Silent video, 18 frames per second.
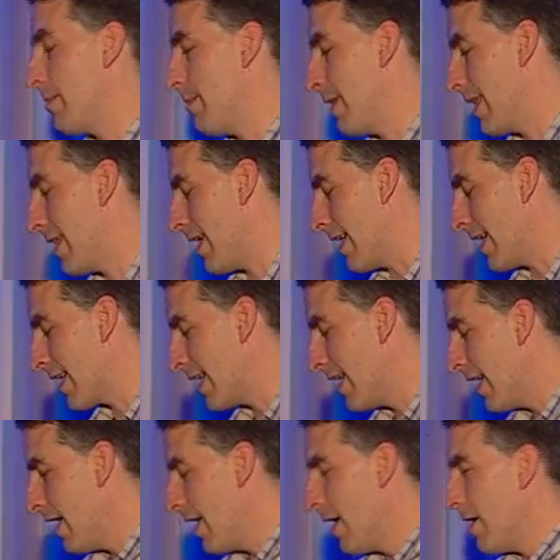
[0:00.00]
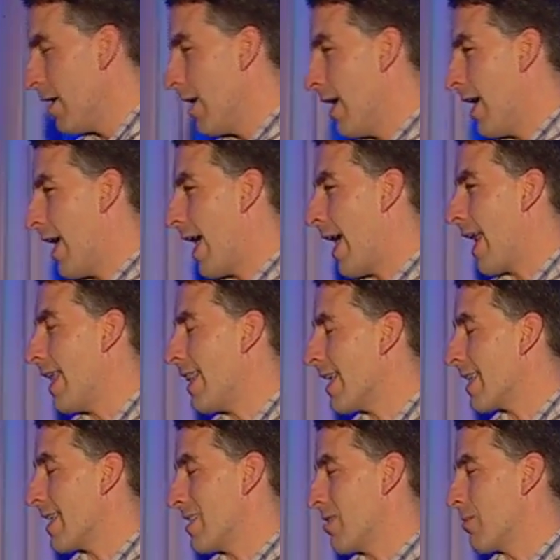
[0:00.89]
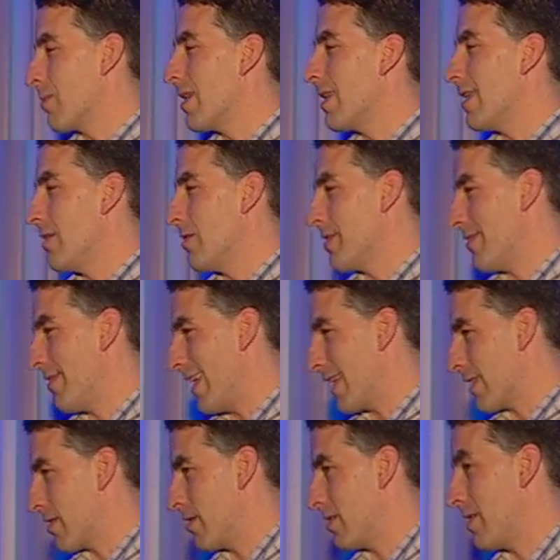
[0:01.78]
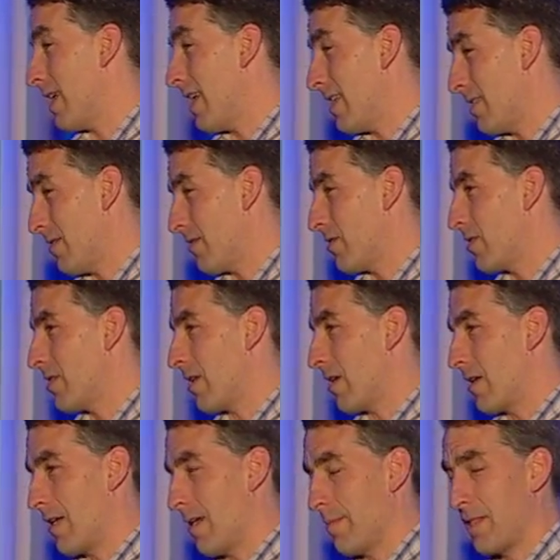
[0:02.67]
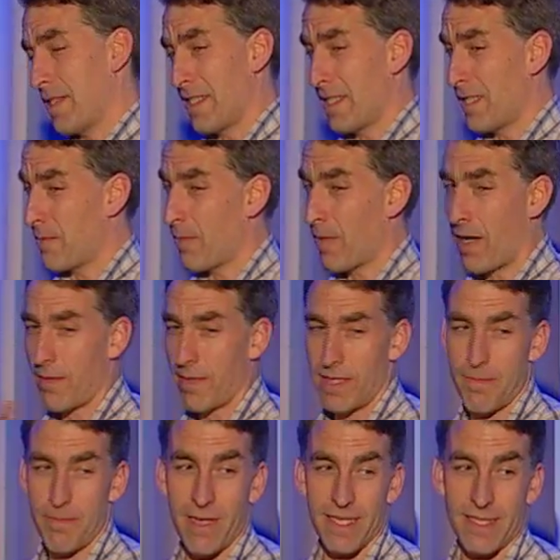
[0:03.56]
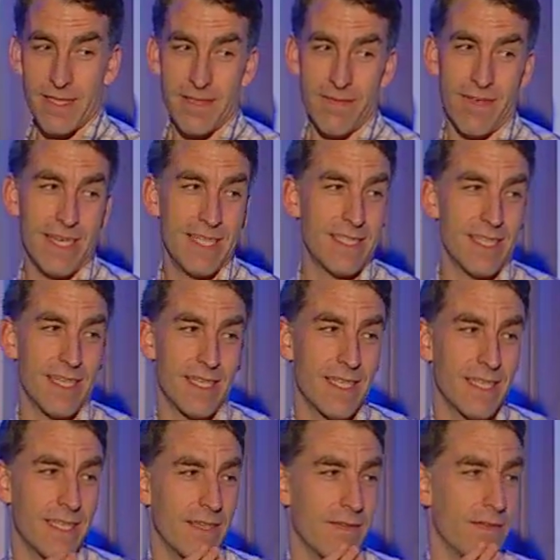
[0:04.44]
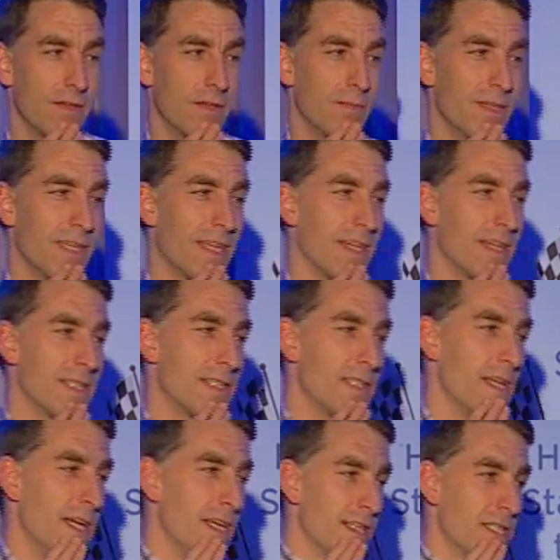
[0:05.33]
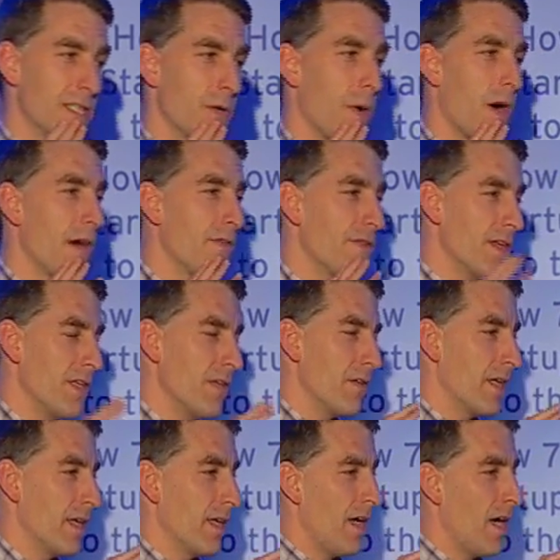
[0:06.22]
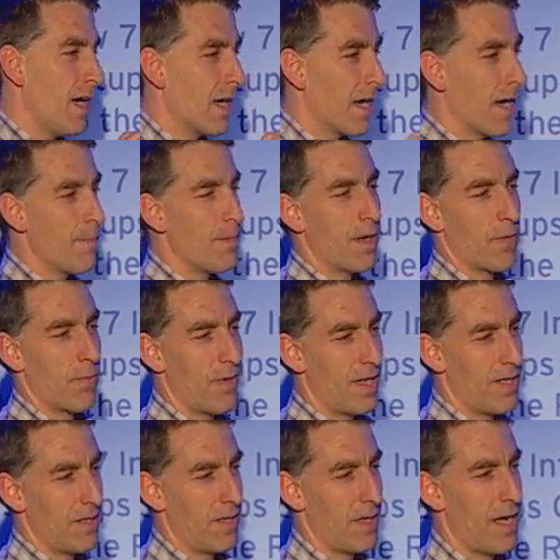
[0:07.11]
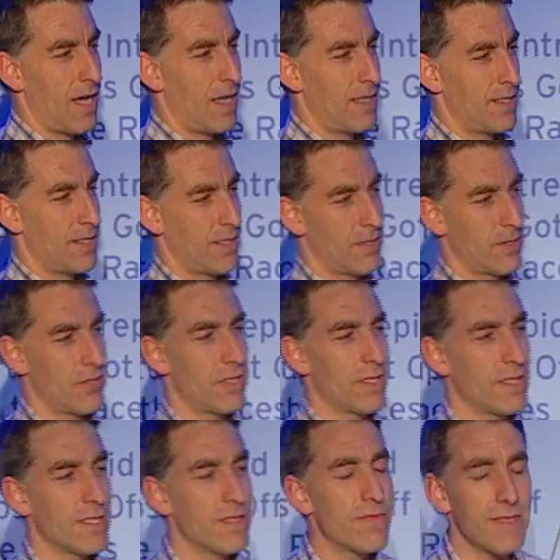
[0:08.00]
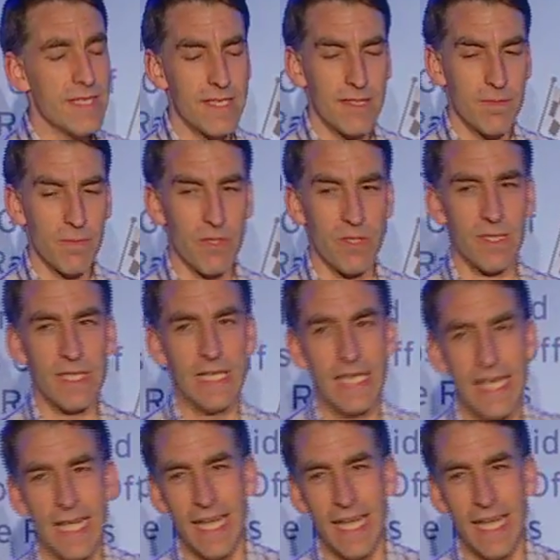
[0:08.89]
it be like? And I think that's a really useful exercise for startups. This is probably the best advice I could give you, because so often you get hung up on whether or not a solution is feasible.